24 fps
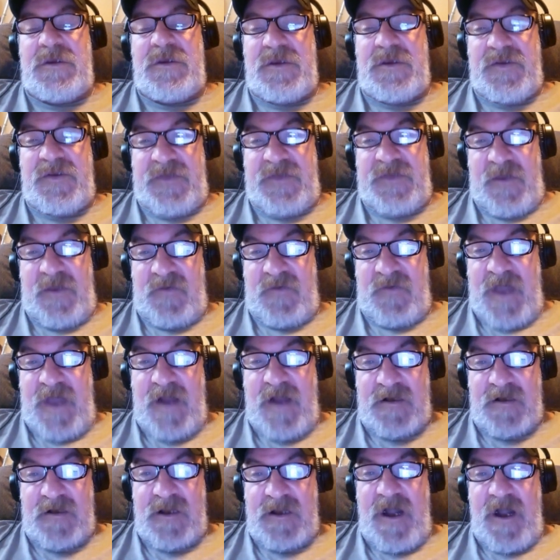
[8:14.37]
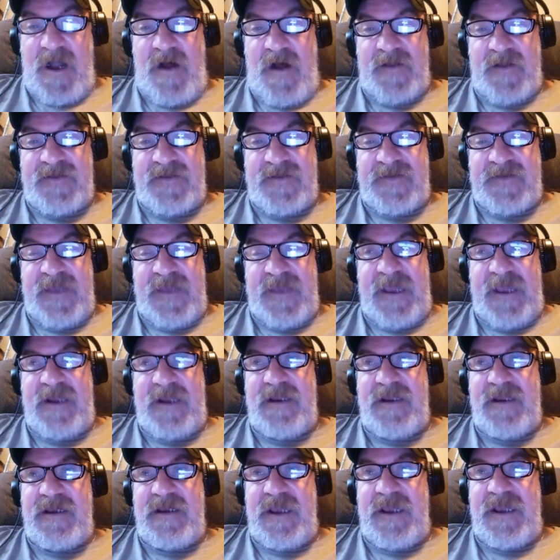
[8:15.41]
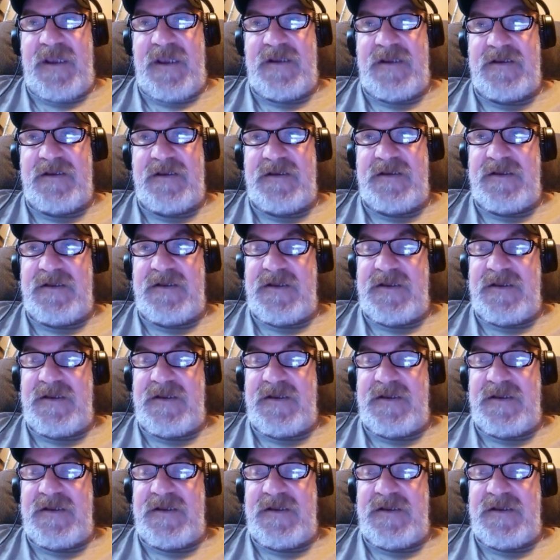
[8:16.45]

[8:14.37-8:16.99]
So Dr. Gautt said he,